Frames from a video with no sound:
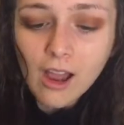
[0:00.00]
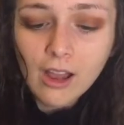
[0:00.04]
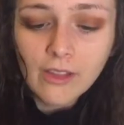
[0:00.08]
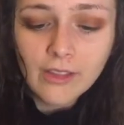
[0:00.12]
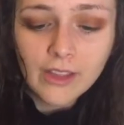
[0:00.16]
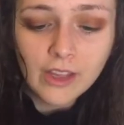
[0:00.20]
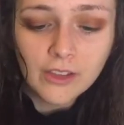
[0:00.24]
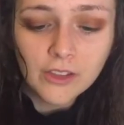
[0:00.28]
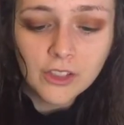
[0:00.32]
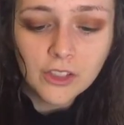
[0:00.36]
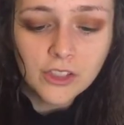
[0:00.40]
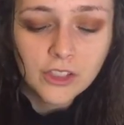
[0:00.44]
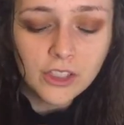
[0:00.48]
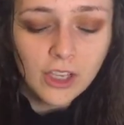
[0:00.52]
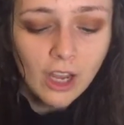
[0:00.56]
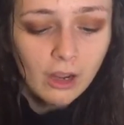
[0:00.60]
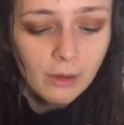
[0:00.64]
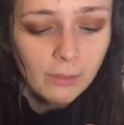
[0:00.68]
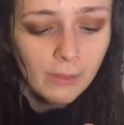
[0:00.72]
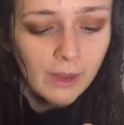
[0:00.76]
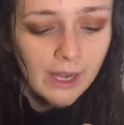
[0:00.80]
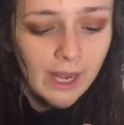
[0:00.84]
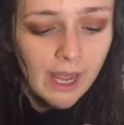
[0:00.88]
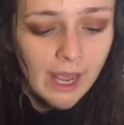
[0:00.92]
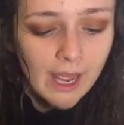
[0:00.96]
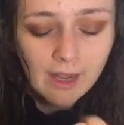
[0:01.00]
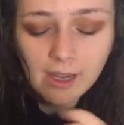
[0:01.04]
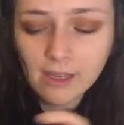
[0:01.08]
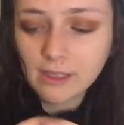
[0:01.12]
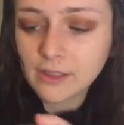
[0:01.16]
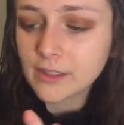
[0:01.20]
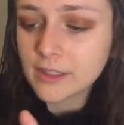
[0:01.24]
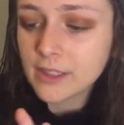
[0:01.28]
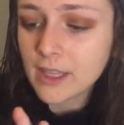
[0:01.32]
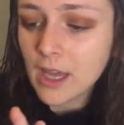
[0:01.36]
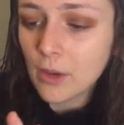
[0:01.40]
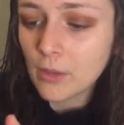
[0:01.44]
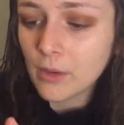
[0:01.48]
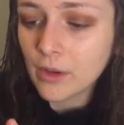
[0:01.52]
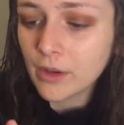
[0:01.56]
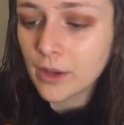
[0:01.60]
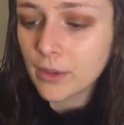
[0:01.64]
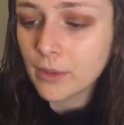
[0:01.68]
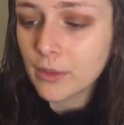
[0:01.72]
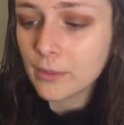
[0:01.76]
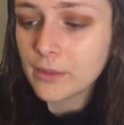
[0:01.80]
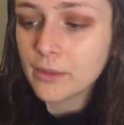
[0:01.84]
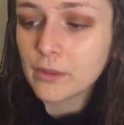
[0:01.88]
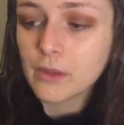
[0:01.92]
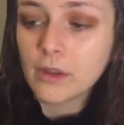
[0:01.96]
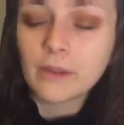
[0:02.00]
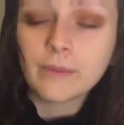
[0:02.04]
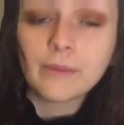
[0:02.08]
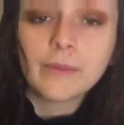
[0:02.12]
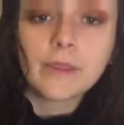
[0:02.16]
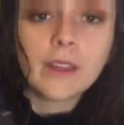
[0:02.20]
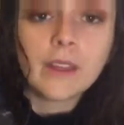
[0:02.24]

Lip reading: think I just dug my nail into that one. I won't be right.